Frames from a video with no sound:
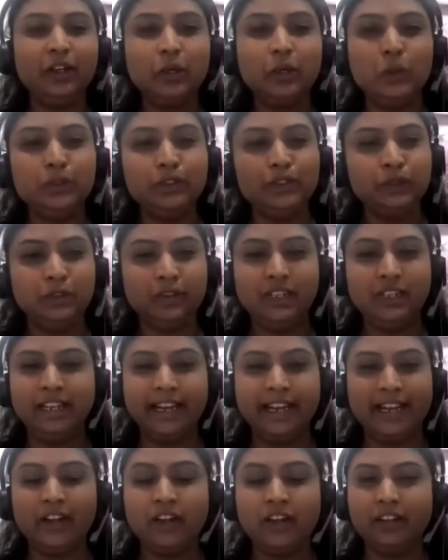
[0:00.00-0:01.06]
the course only
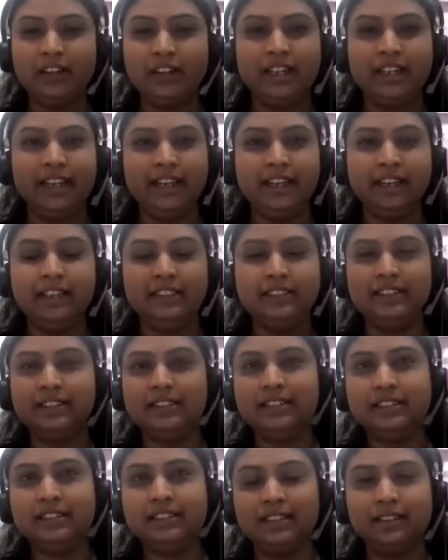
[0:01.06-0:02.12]
I got I, I
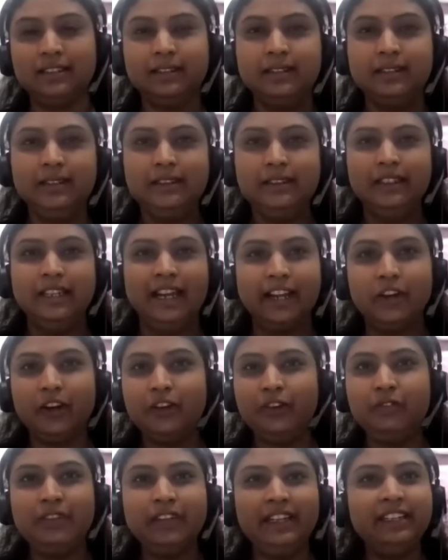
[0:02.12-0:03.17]
just uh, I
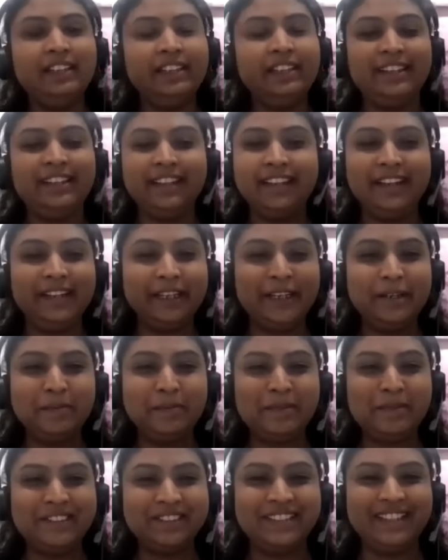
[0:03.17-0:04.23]
got 110
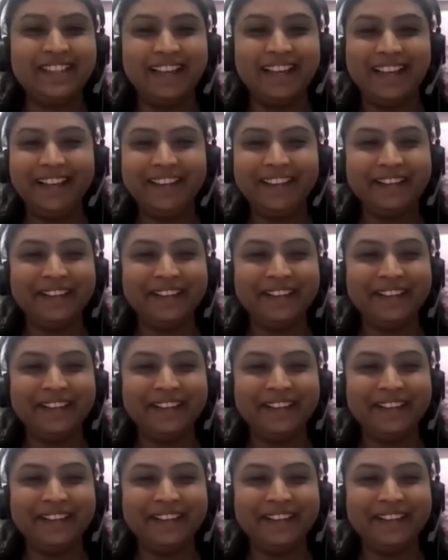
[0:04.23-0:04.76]
percent hike.